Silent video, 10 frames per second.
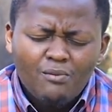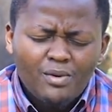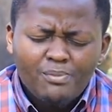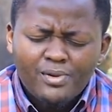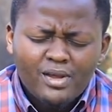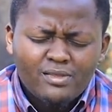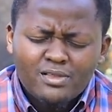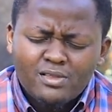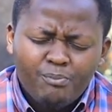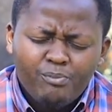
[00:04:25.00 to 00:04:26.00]
We pray
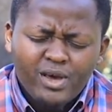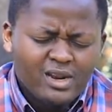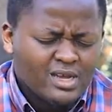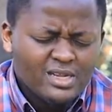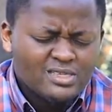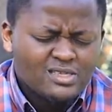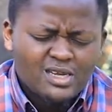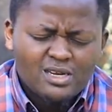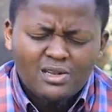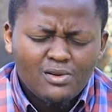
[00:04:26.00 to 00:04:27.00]
that the perils
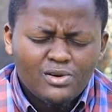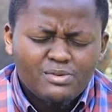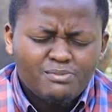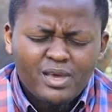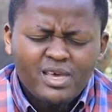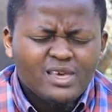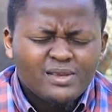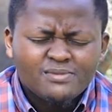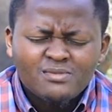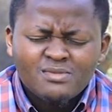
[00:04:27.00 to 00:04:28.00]
that, Lord,
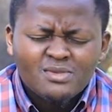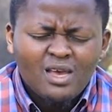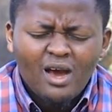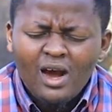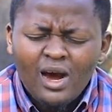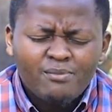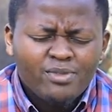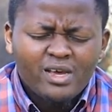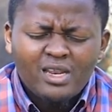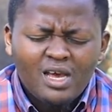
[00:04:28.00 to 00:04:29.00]
may harm
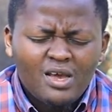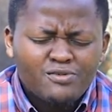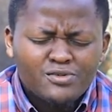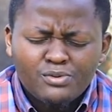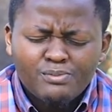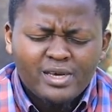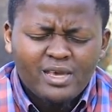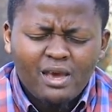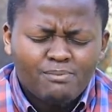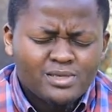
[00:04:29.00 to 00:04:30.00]
their lives will be
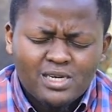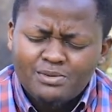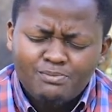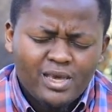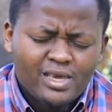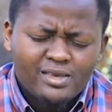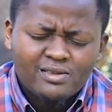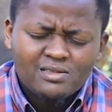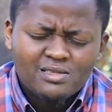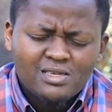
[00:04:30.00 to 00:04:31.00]
kept at bay,
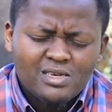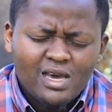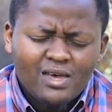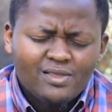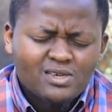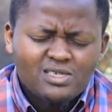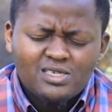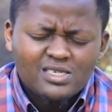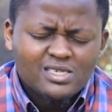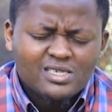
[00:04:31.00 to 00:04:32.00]
and that
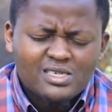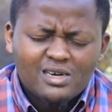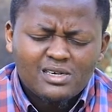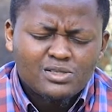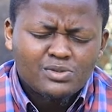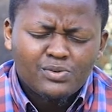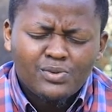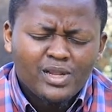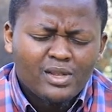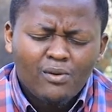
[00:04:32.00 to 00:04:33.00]
Jesus Christ, you
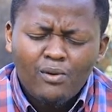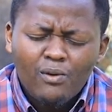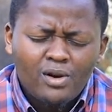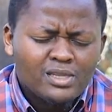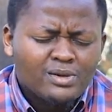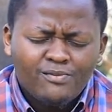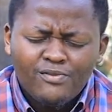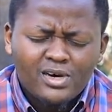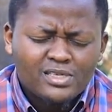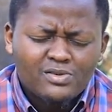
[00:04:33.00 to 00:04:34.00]
will hold them
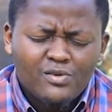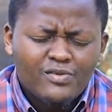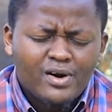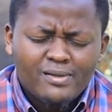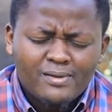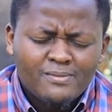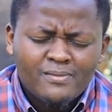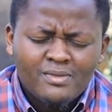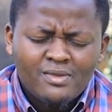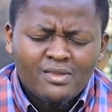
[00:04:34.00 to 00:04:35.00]
fast, O Father.
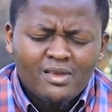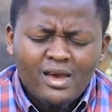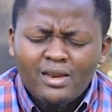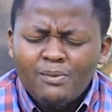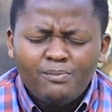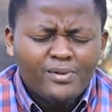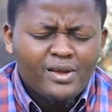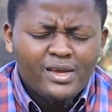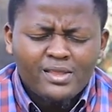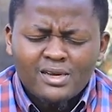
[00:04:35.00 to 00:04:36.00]
And I
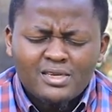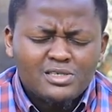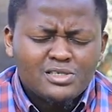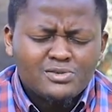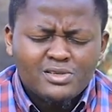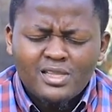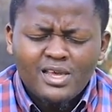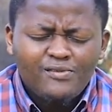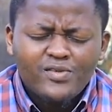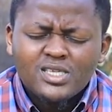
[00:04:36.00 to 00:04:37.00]
pray that should
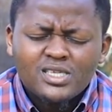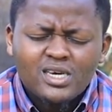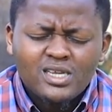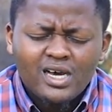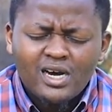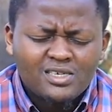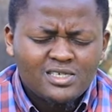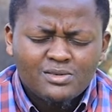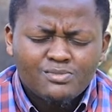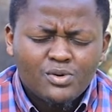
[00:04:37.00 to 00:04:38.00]
they face any
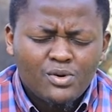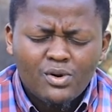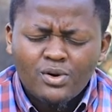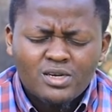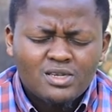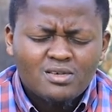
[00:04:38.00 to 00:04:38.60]
hardships, O God,